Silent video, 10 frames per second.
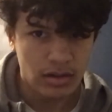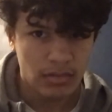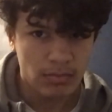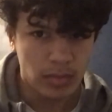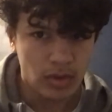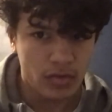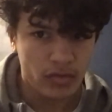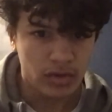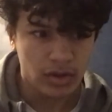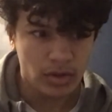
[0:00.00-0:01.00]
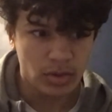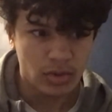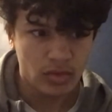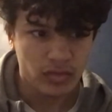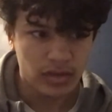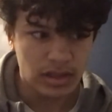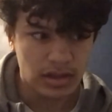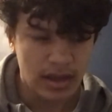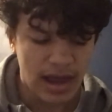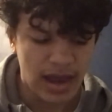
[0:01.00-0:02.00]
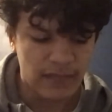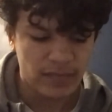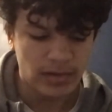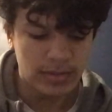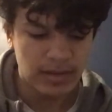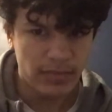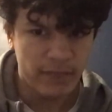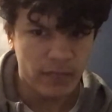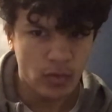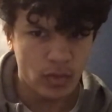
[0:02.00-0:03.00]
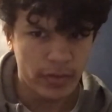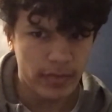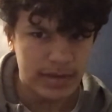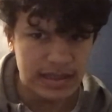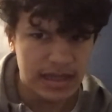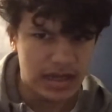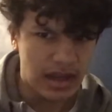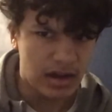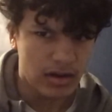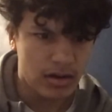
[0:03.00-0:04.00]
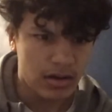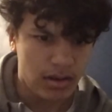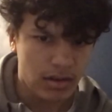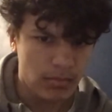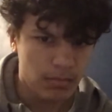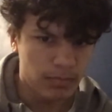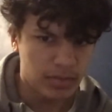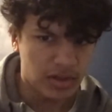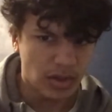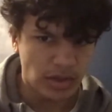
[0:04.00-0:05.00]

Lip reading: But the Chronico stories have to be before the beginning, because